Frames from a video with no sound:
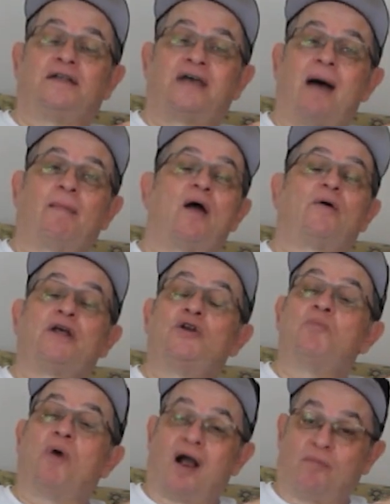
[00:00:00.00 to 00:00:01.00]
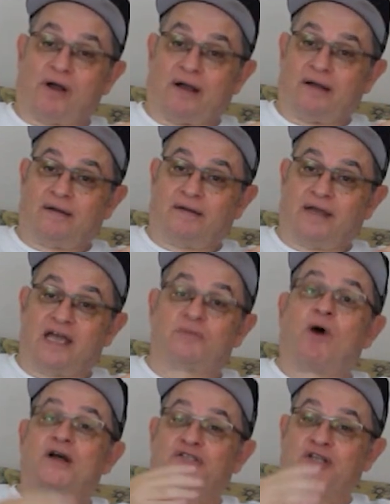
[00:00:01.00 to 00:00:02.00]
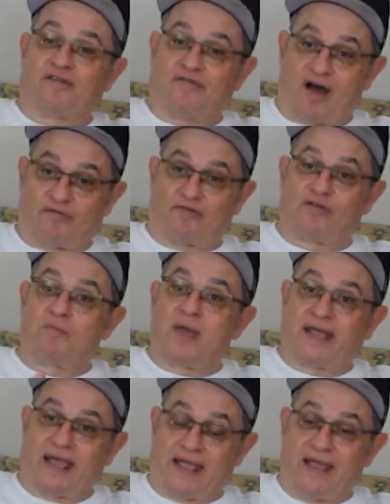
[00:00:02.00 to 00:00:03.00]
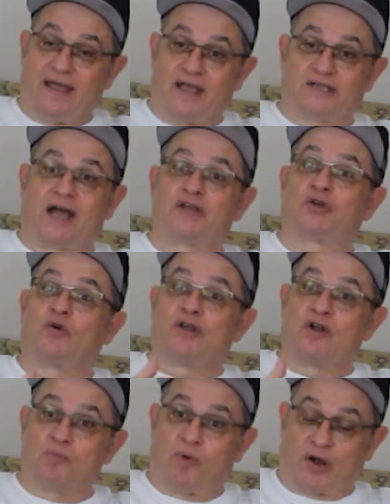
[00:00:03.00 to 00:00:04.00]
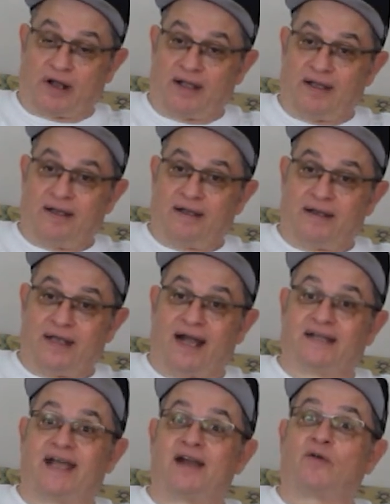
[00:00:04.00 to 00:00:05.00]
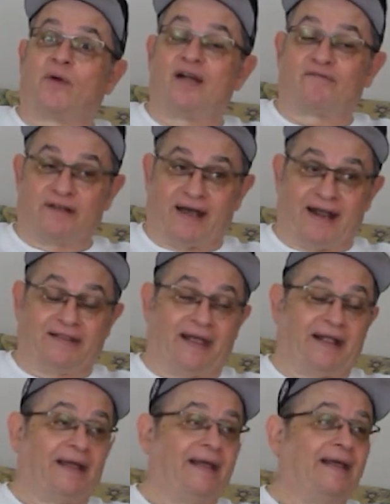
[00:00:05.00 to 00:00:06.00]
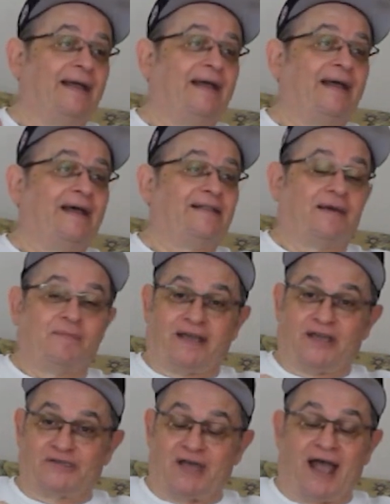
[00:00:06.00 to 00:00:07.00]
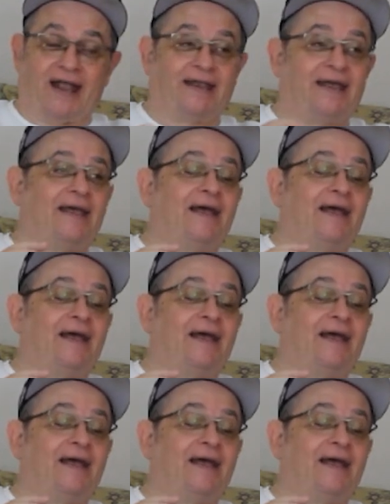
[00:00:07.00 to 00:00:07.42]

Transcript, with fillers: And Tommy already knew Barbara. He had bought stuff off her from Mickey, his high school yearbook. He got 10 grand for that, I think, that Mickey signed.